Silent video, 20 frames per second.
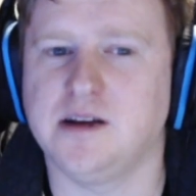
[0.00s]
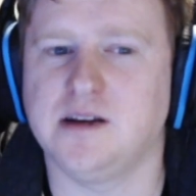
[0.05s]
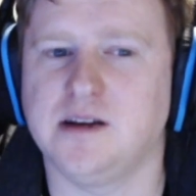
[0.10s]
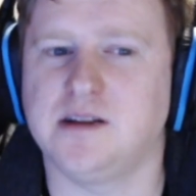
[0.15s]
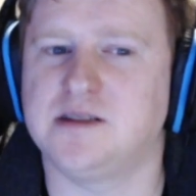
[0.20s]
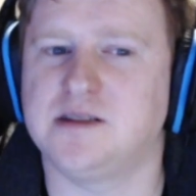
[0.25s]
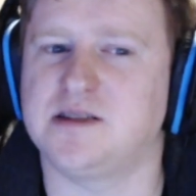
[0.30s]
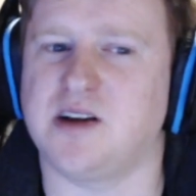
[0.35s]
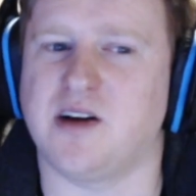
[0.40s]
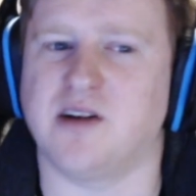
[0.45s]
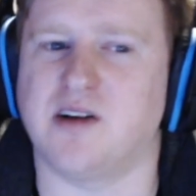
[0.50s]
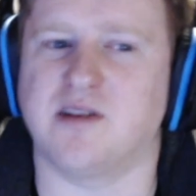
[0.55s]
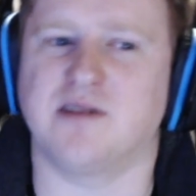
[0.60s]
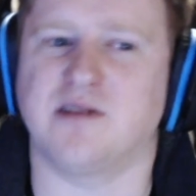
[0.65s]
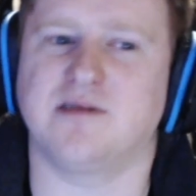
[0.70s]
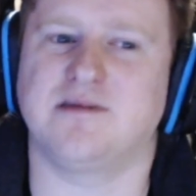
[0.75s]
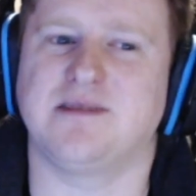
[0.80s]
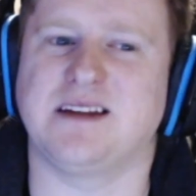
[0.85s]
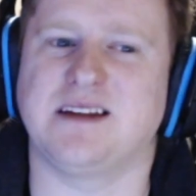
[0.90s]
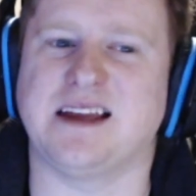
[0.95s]
So
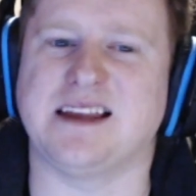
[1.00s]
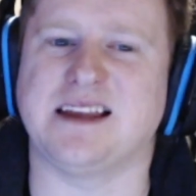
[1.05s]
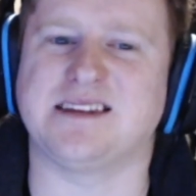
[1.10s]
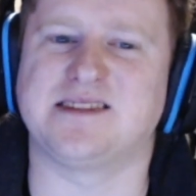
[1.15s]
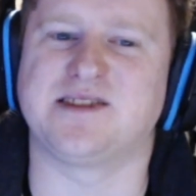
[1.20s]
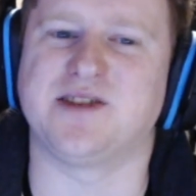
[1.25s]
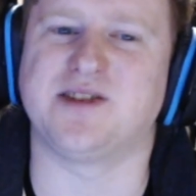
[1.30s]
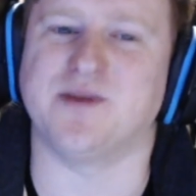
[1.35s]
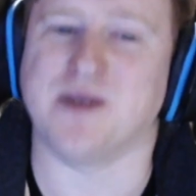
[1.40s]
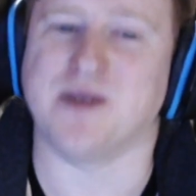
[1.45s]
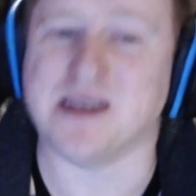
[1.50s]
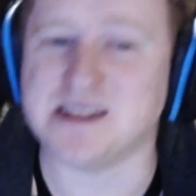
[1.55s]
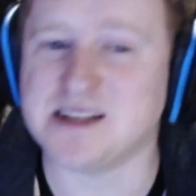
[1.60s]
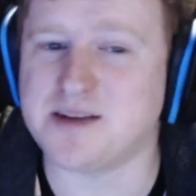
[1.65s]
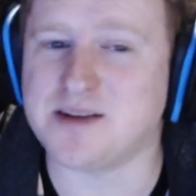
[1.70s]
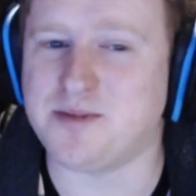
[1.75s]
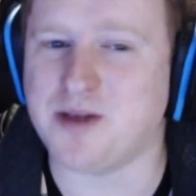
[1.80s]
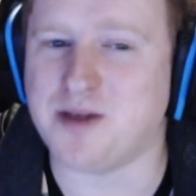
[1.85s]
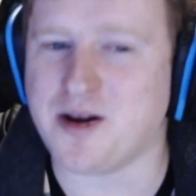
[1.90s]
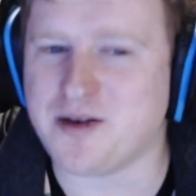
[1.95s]
it's too easy
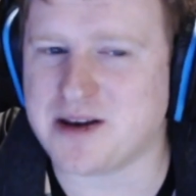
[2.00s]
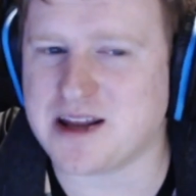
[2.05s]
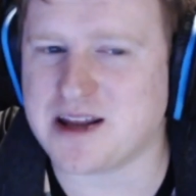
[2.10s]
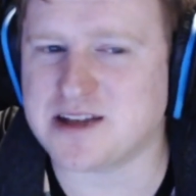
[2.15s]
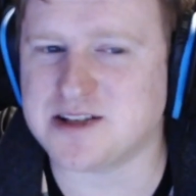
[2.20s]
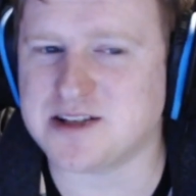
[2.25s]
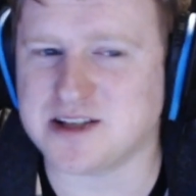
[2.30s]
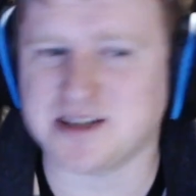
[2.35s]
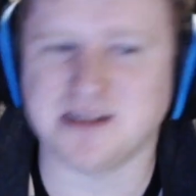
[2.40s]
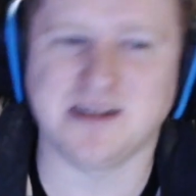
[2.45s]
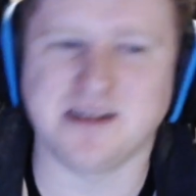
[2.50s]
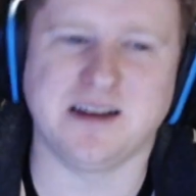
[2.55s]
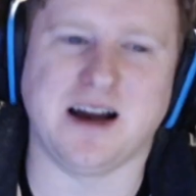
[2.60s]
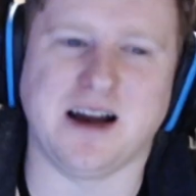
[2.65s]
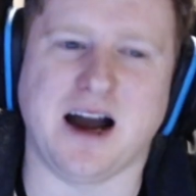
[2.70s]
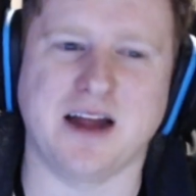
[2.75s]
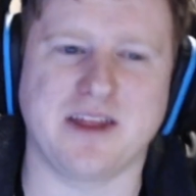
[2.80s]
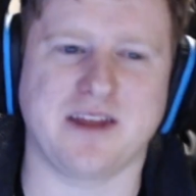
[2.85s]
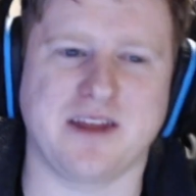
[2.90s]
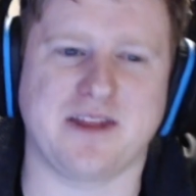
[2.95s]
to blow an engine.
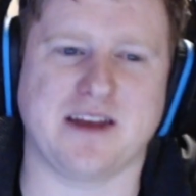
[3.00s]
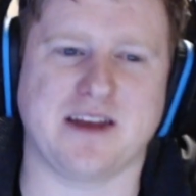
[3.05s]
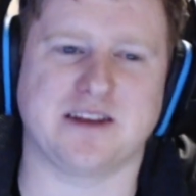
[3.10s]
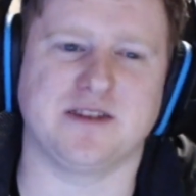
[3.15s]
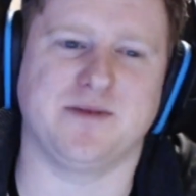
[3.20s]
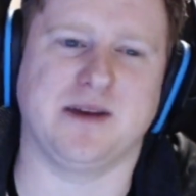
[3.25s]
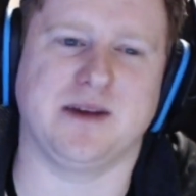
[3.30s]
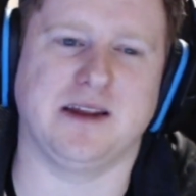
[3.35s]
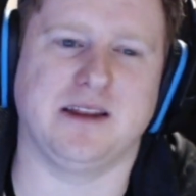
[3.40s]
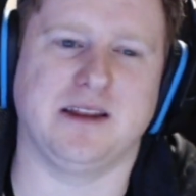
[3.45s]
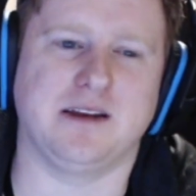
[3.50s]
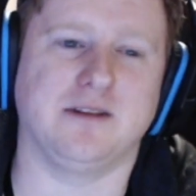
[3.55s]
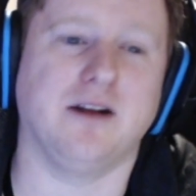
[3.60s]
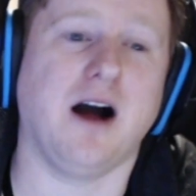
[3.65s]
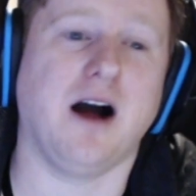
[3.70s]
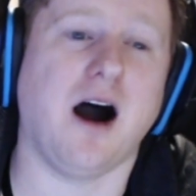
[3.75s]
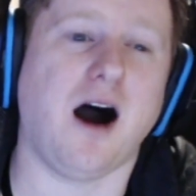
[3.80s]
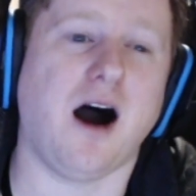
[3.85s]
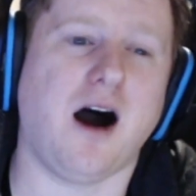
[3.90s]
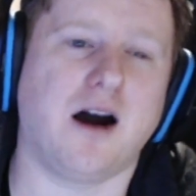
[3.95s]
I think that should be a little
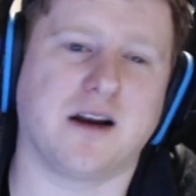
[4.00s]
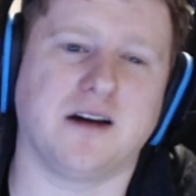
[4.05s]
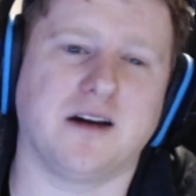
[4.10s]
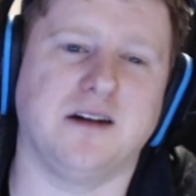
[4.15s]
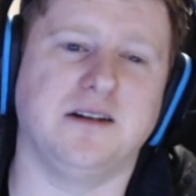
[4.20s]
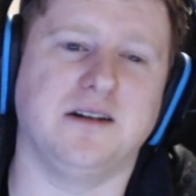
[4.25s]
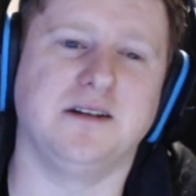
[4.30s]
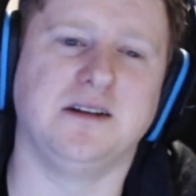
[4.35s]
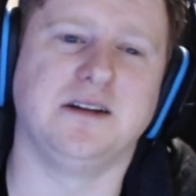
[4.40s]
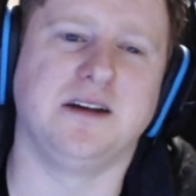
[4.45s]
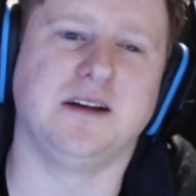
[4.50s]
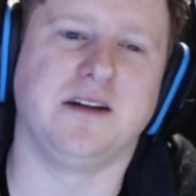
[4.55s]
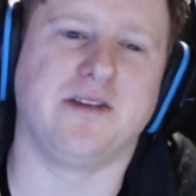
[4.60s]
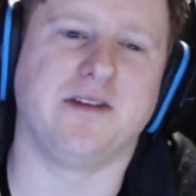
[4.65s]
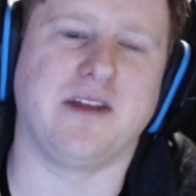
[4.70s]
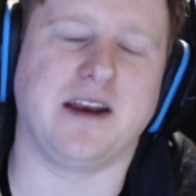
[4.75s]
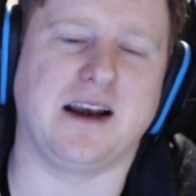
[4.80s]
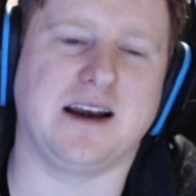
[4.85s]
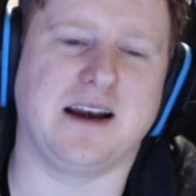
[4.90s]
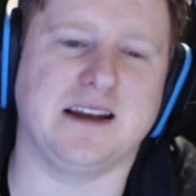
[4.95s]
harder
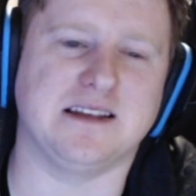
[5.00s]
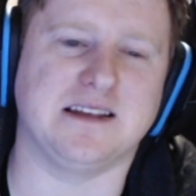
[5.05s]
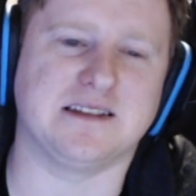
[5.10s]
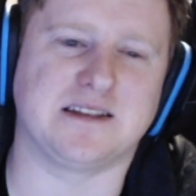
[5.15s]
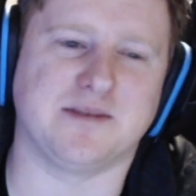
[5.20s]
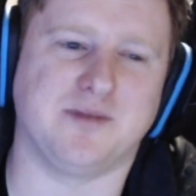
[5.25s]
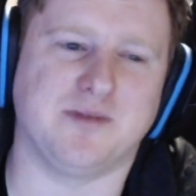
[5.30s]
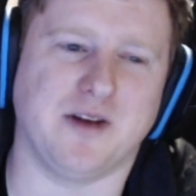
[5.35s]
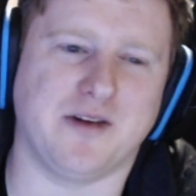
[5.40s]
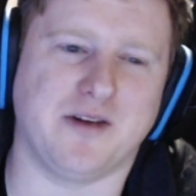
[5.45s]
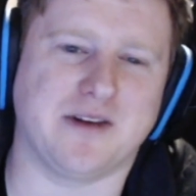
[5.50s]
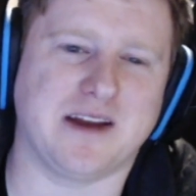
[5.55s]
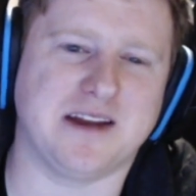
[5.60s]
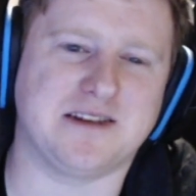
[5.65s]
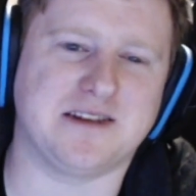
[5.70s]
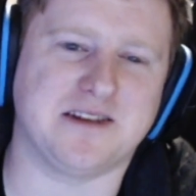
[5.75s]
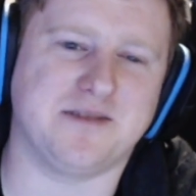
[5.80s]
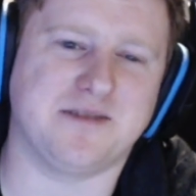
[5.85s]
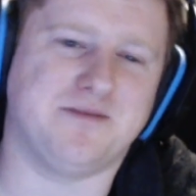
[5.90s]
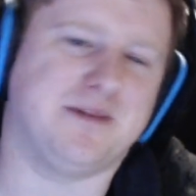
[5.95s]
than it is to blow an
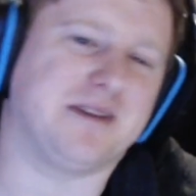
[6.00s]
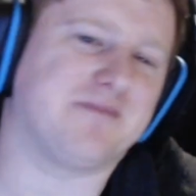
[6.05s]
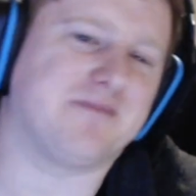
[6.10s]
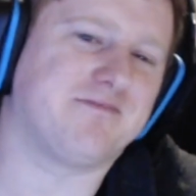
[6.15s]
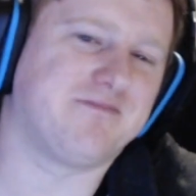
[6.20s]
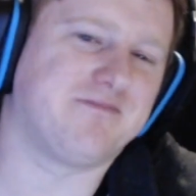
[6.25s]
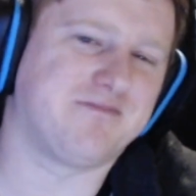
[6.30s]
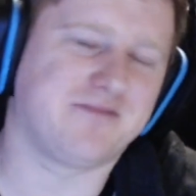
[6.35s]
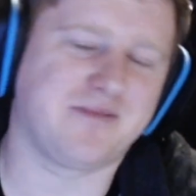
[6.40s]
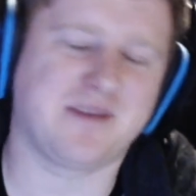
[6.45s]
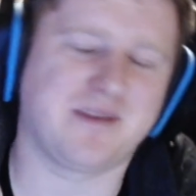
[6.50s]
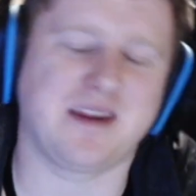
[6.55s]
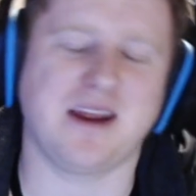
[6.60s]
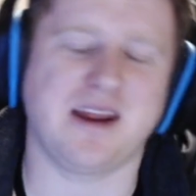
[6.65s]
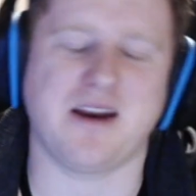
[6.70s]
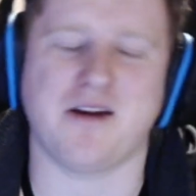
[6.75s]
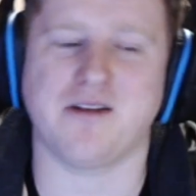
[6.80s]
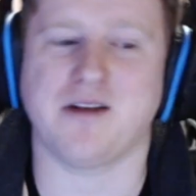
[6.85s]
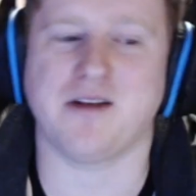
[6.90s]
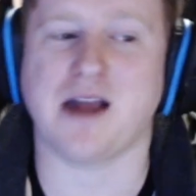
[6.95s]
engine. But,
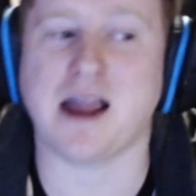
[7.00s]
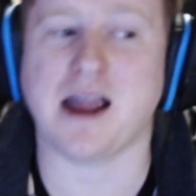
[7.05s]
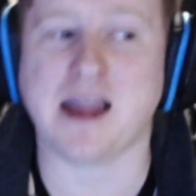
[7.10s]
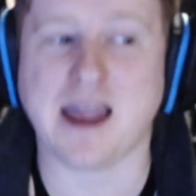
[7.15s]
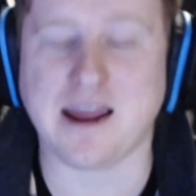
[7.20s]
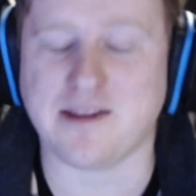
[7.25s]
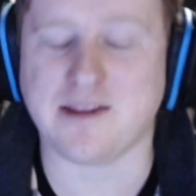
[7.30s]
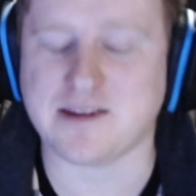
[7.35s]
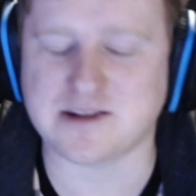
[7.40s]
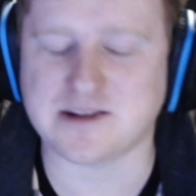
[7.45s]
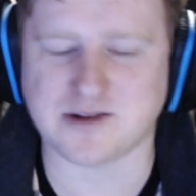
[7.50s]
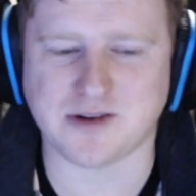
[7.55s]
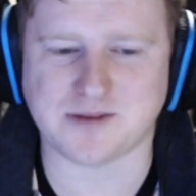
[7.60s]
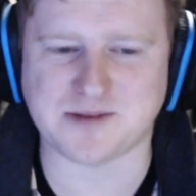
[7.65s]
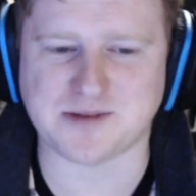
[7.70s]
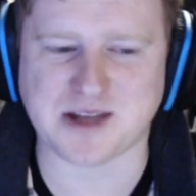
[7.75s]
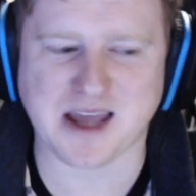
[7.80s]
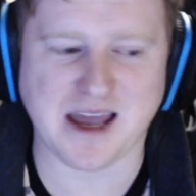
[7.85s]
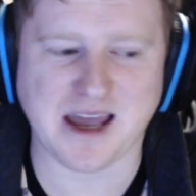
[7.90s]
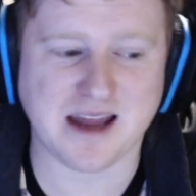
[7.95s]
again, that's all up
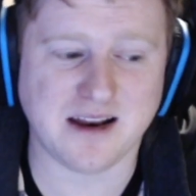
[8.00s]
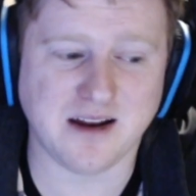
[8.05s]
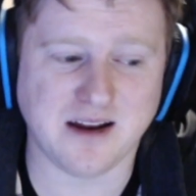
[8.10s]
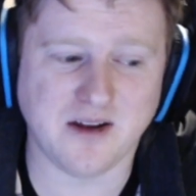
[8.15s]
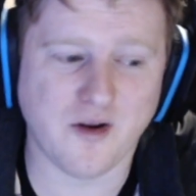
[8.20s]
to Kat.